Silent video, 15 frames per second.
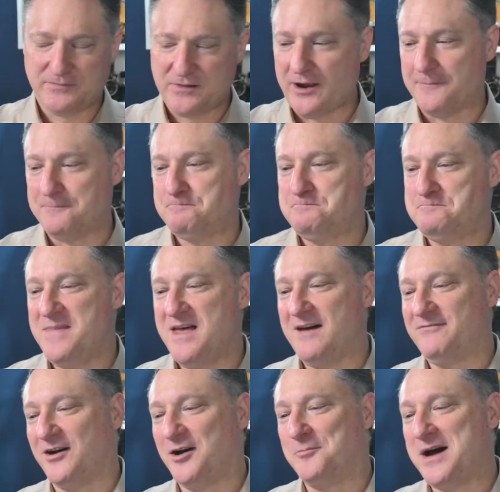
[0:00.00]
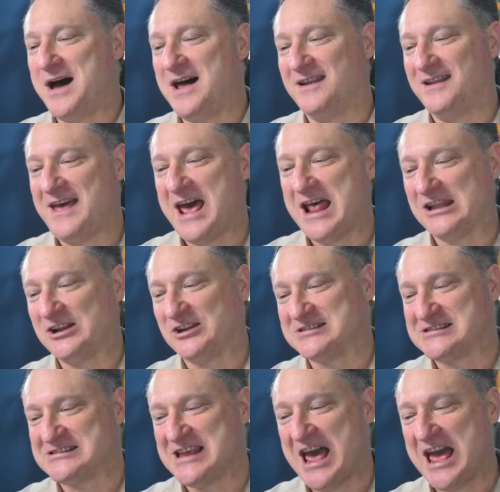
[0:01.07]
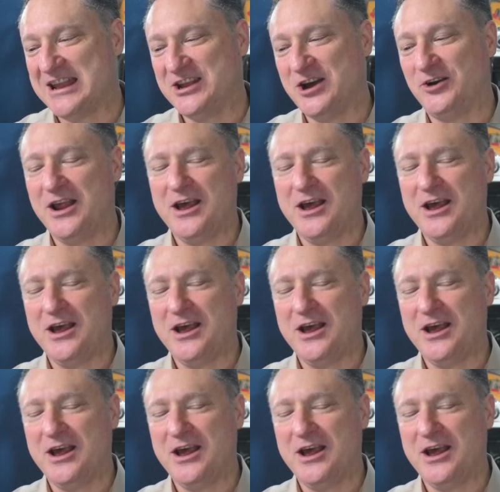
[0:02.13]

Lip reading: All right, enough about that little side note.